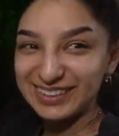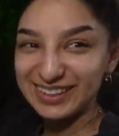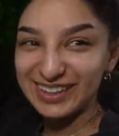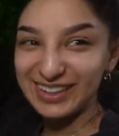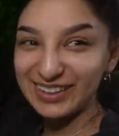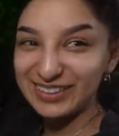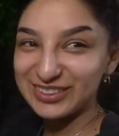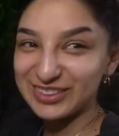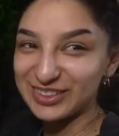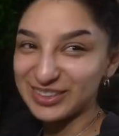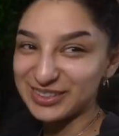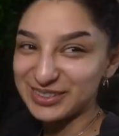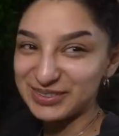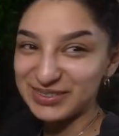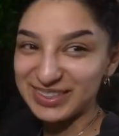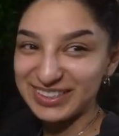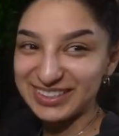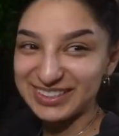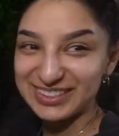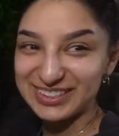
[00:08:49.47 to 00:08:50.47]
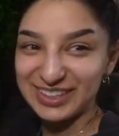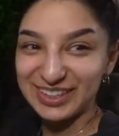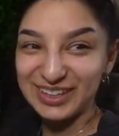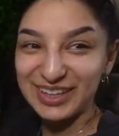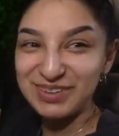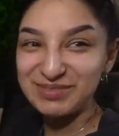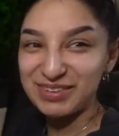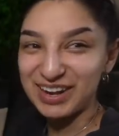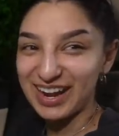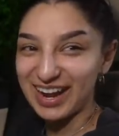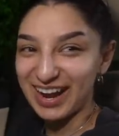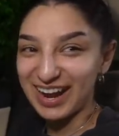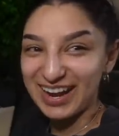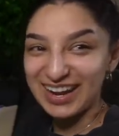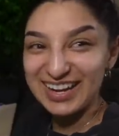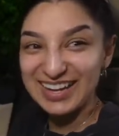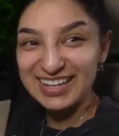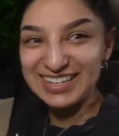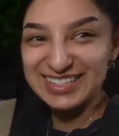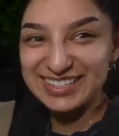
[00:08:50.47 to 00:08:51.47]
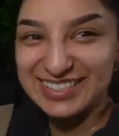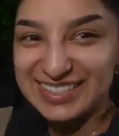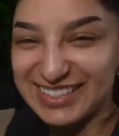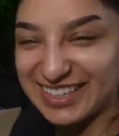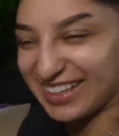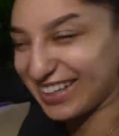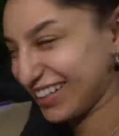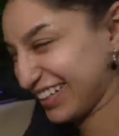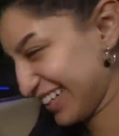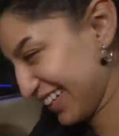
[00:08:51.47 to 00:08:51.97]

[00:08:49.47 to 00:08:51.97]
I'm just chilling my eyes.